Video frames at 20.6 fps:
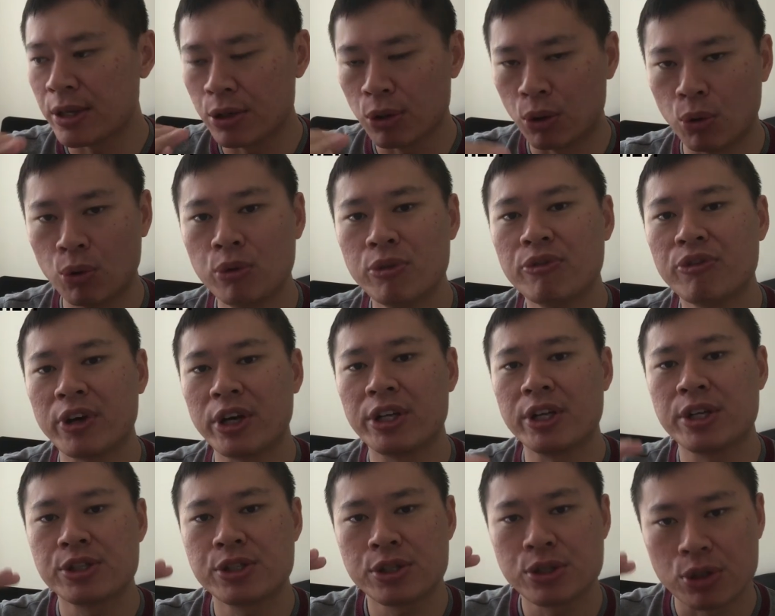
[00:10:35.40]
your own
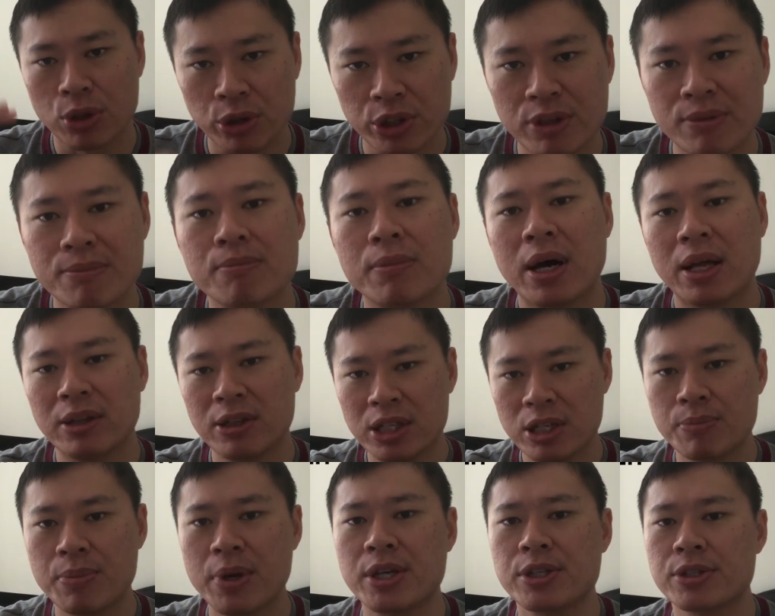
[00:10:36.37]
finances on a
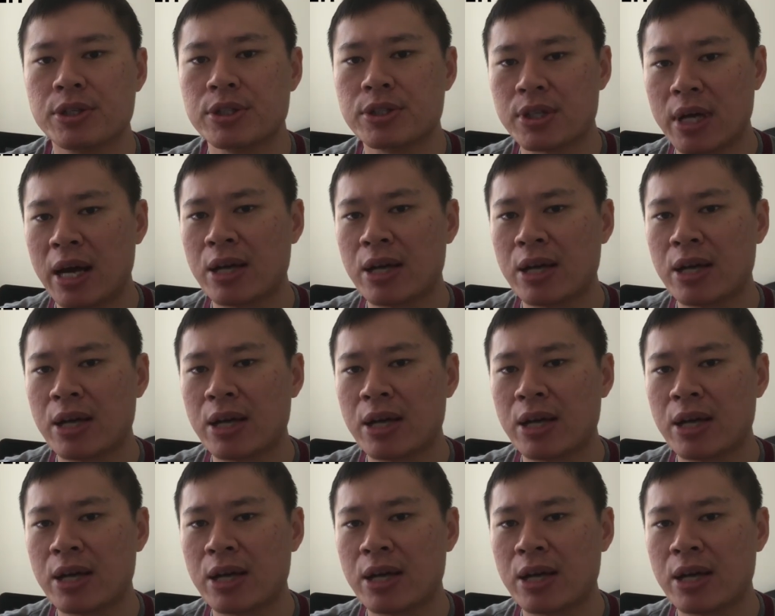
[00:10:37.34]
monthly basis.